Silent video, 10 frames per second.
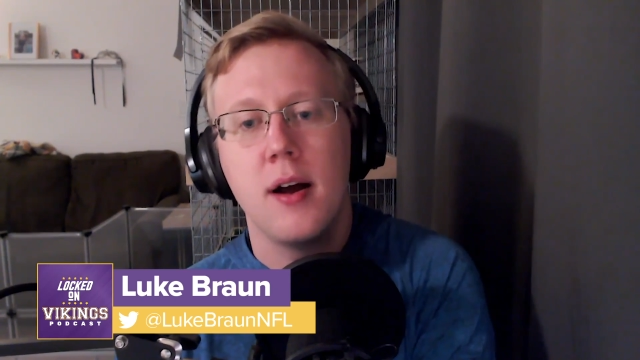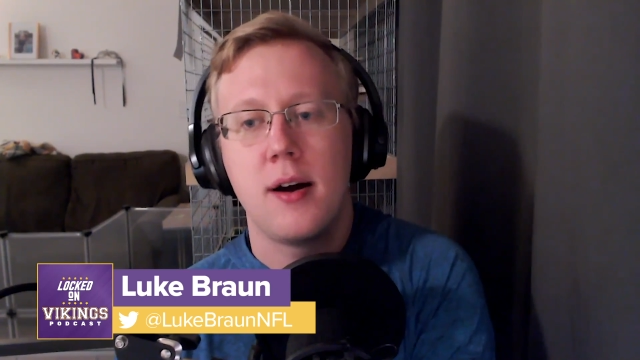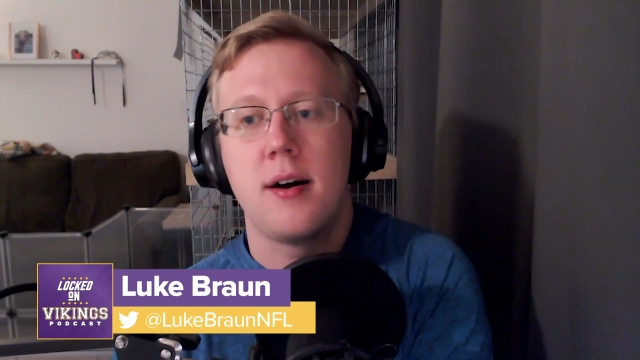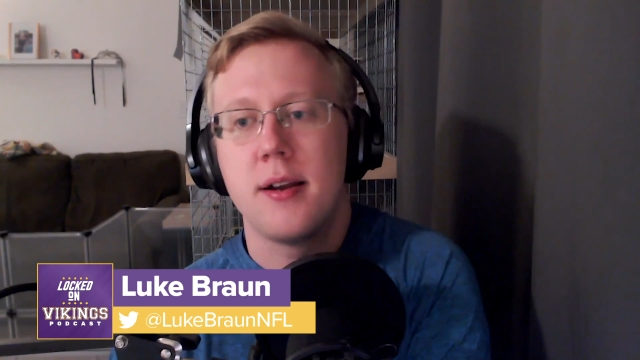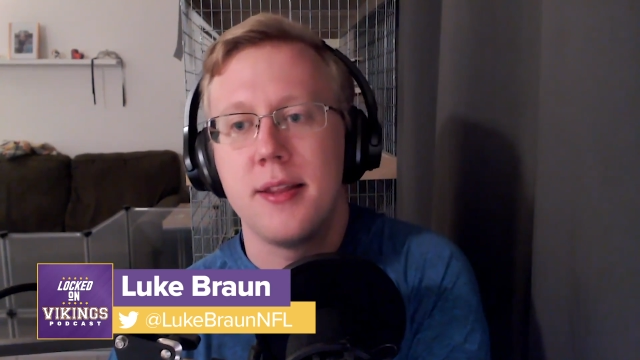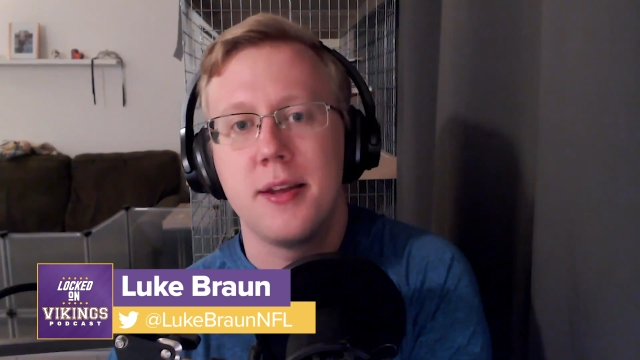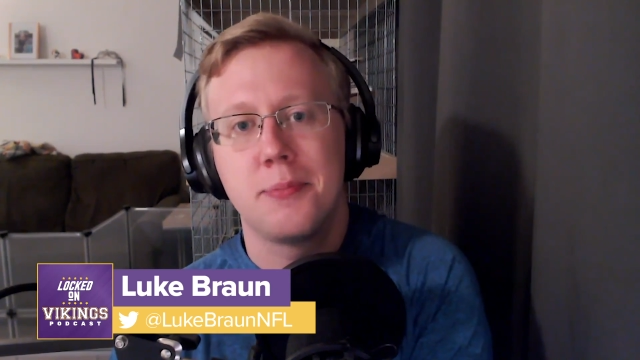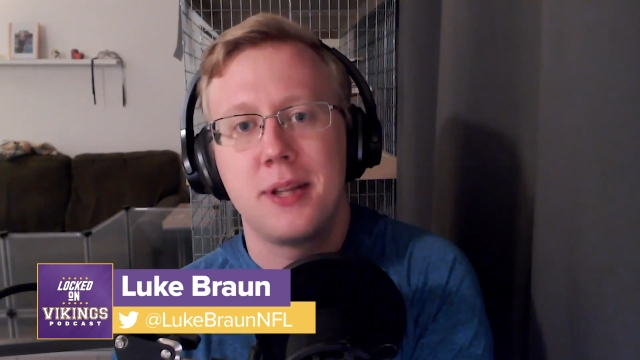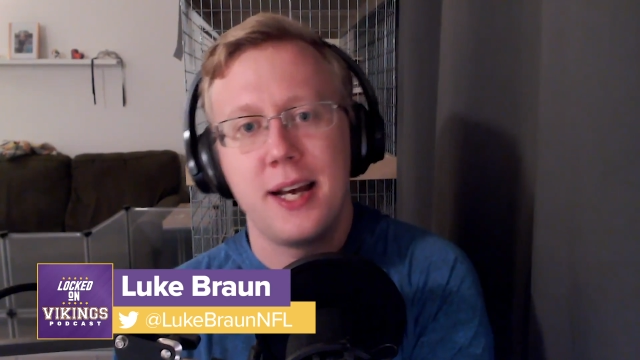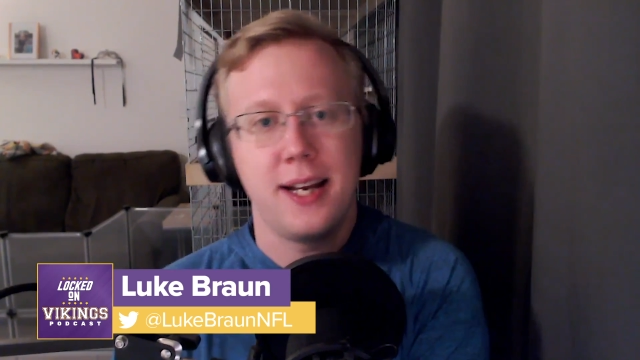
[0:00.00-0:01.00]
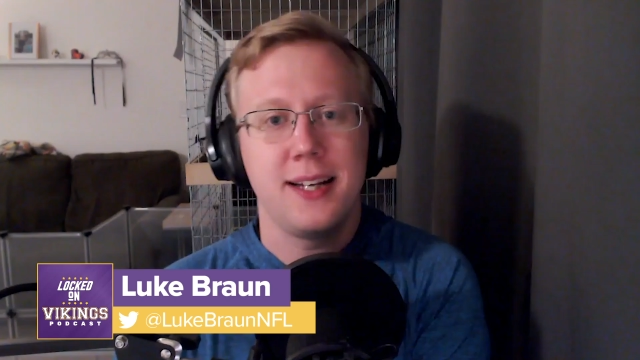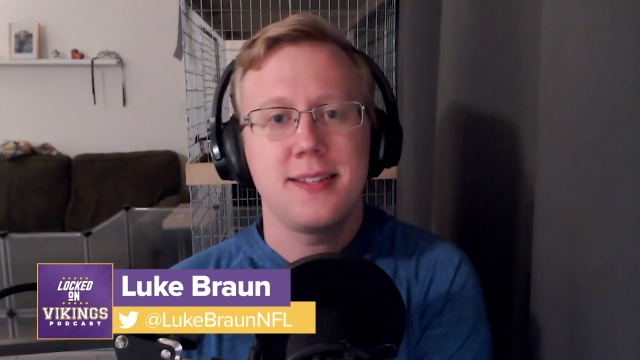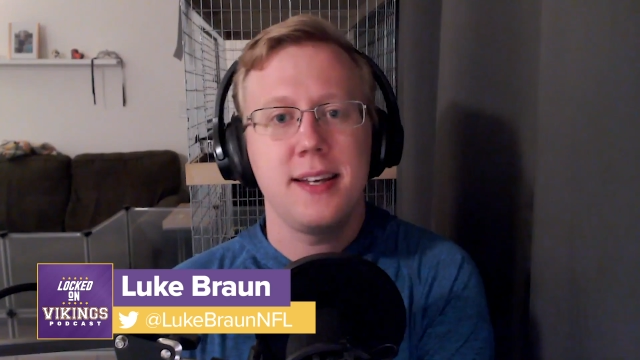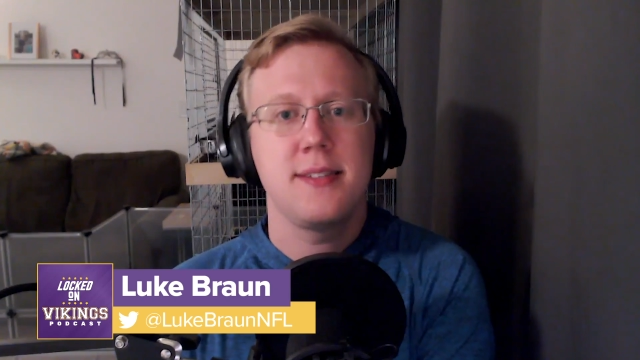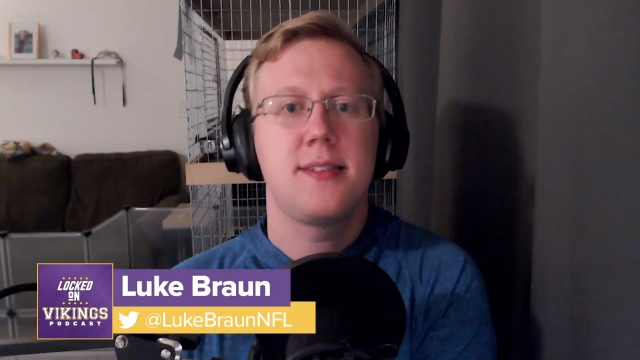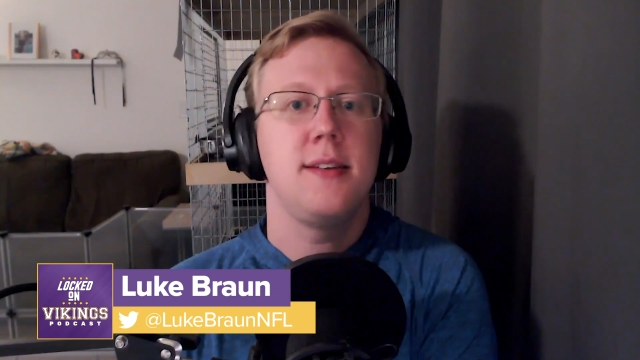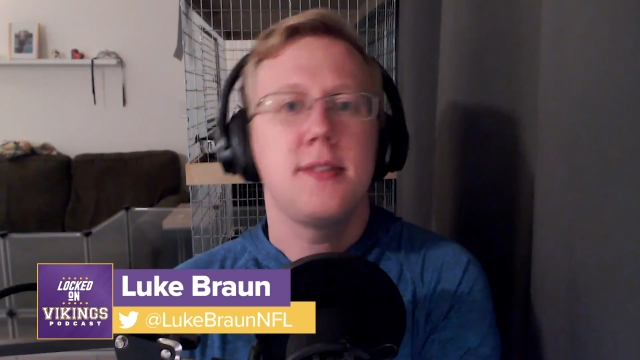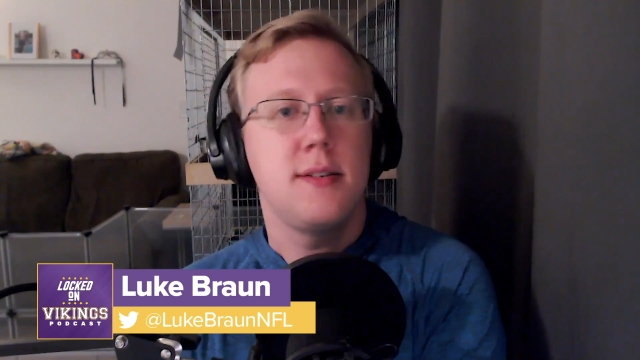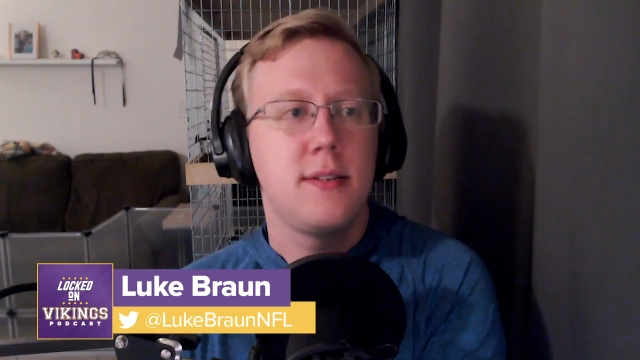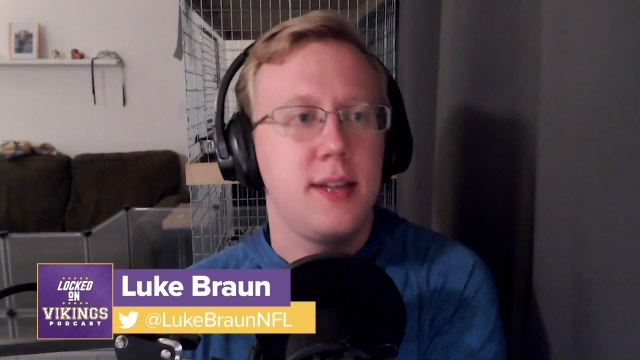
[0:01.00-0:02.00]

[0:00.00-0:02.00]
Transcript: on the planet. It's eating season.